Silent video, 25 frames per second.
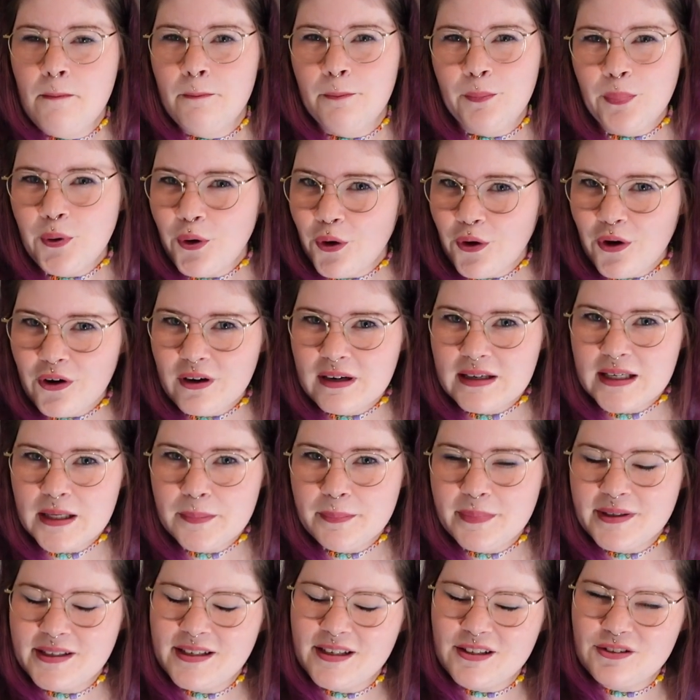poorly,
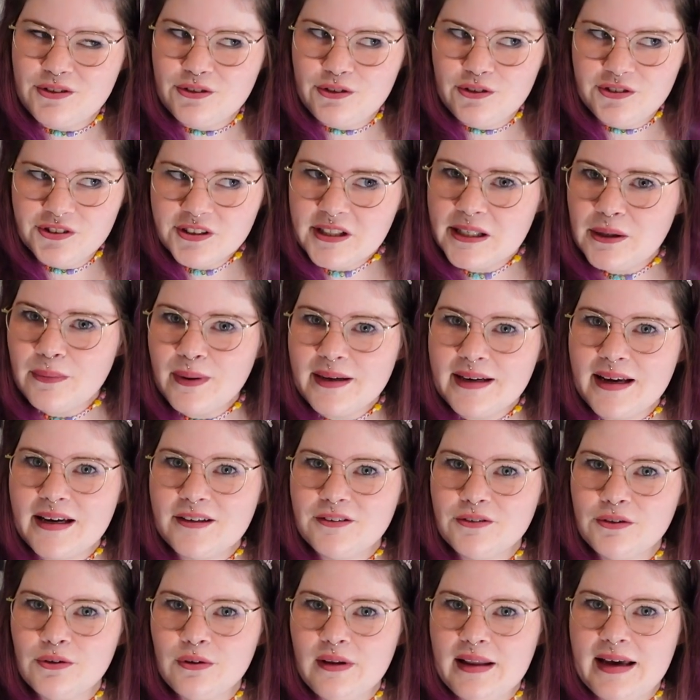because usually when I
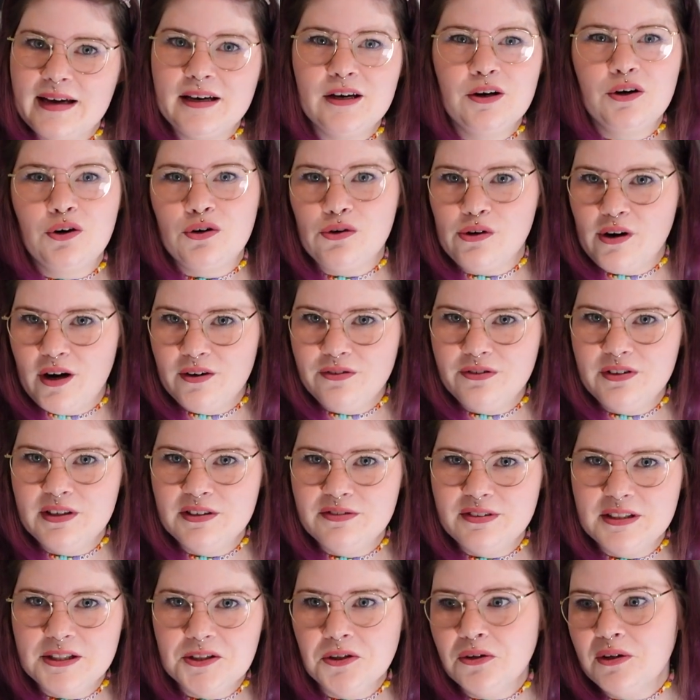do like a crafty
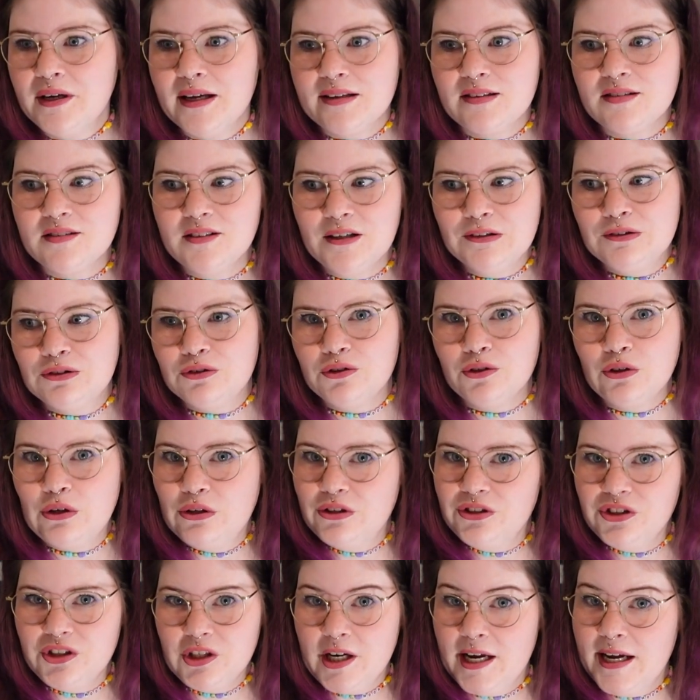video that's not
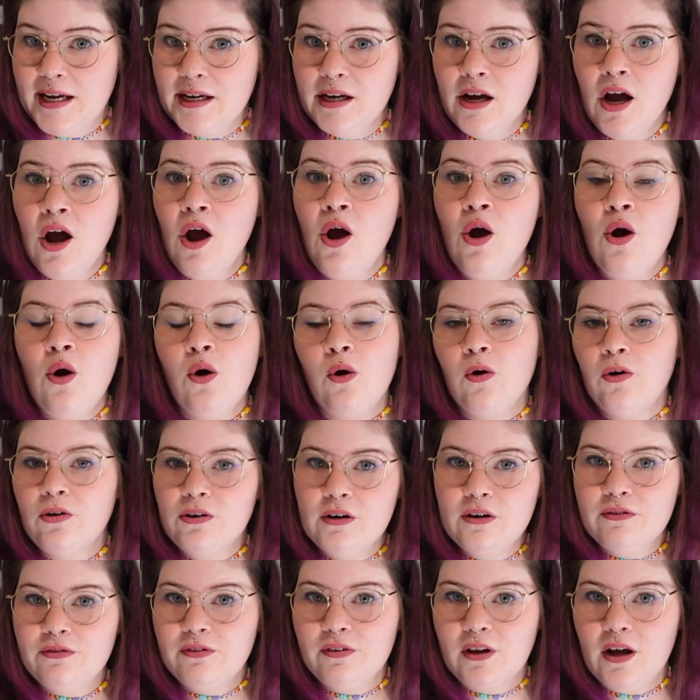crochet or
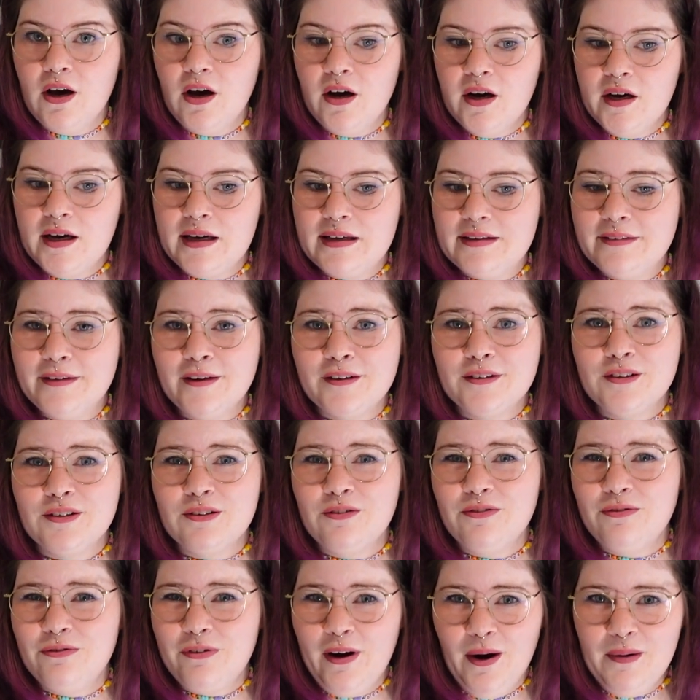a vlog, it does
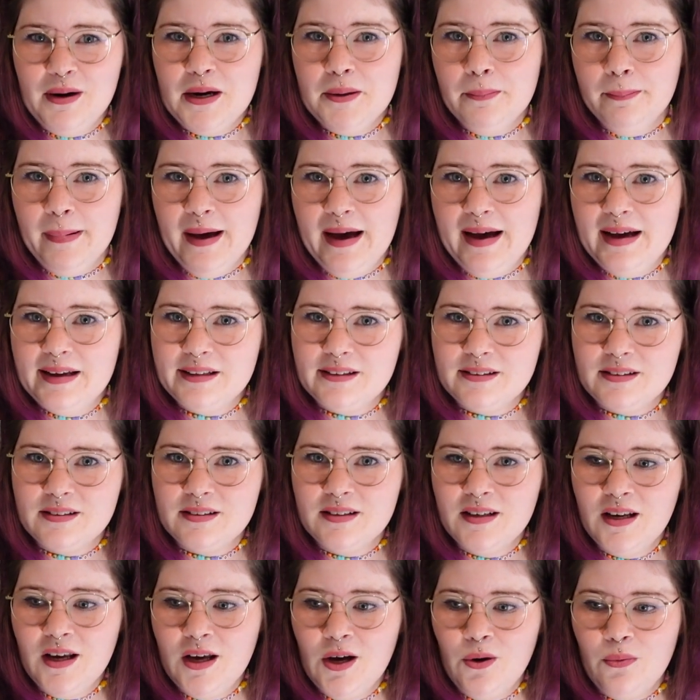very bad
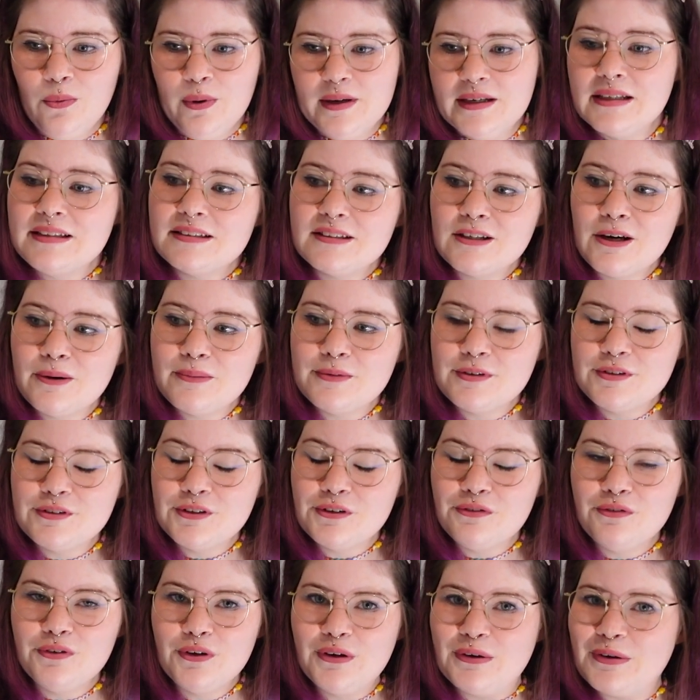when it comes
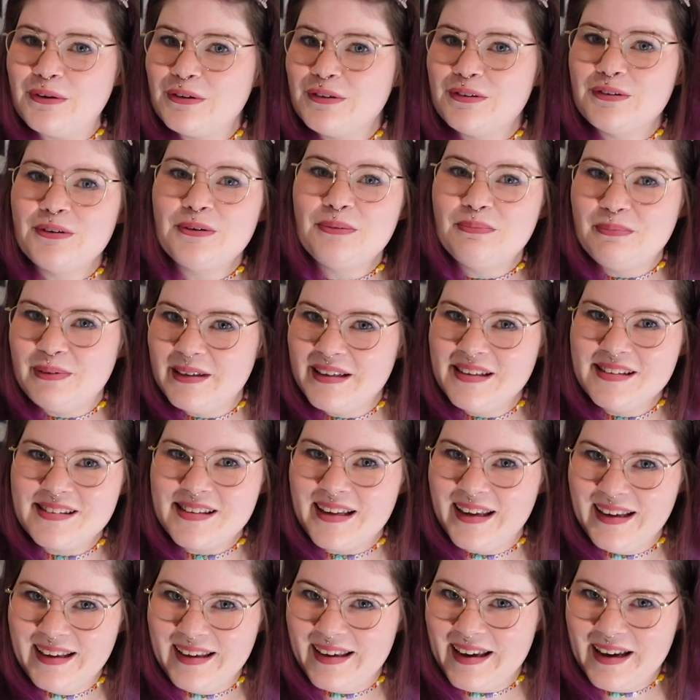to views. So please
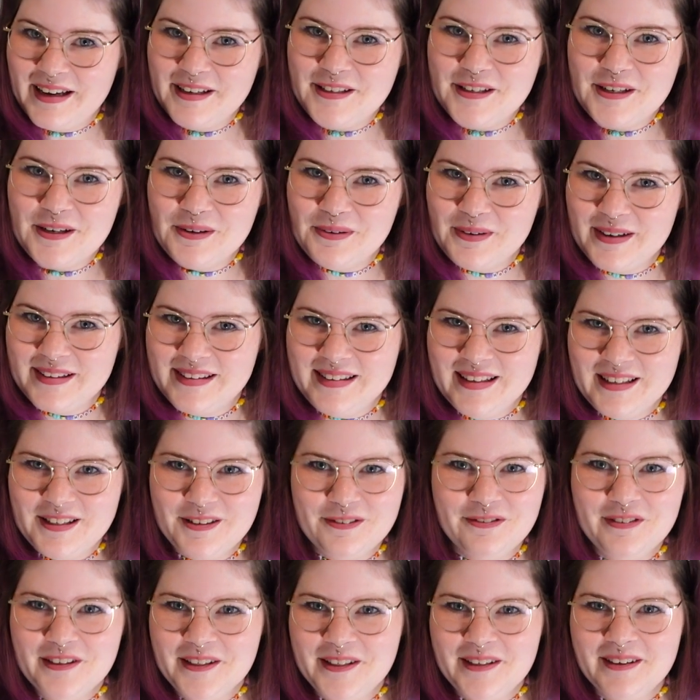engage with this
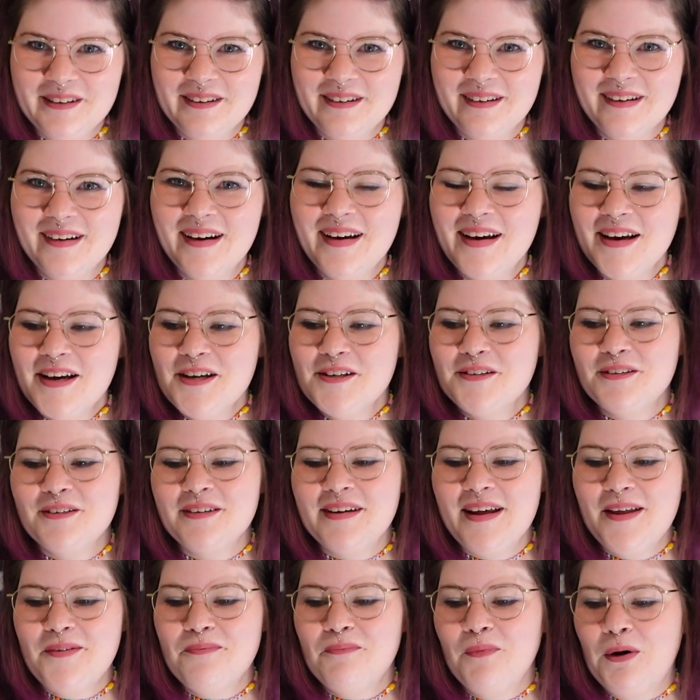video so
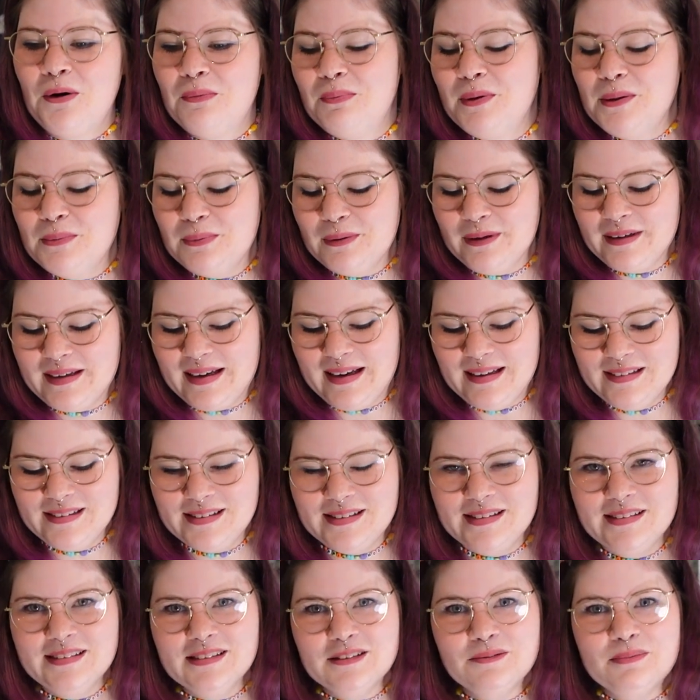that more people can
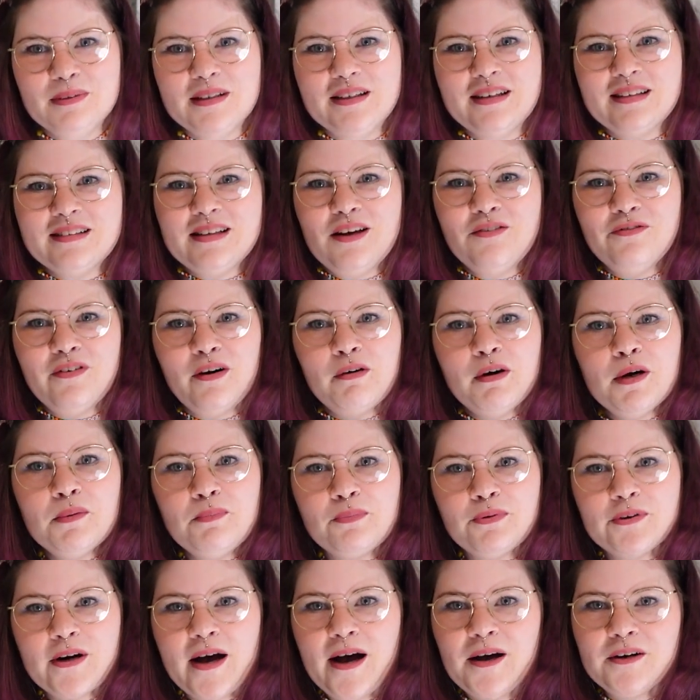see it, because I'm very
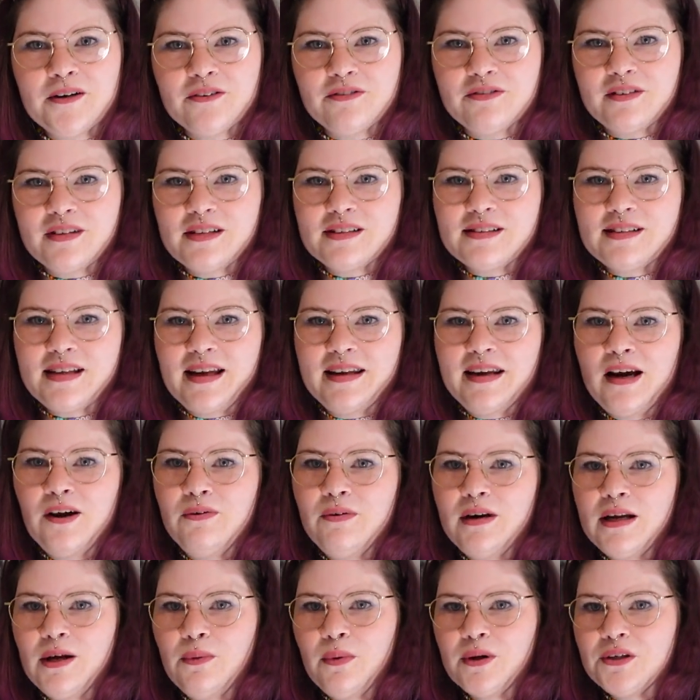proud of this and I
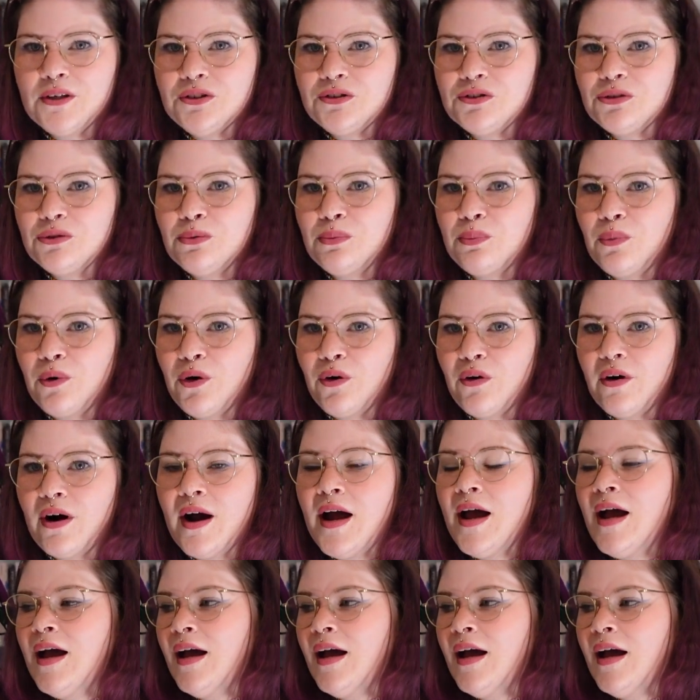really want to do more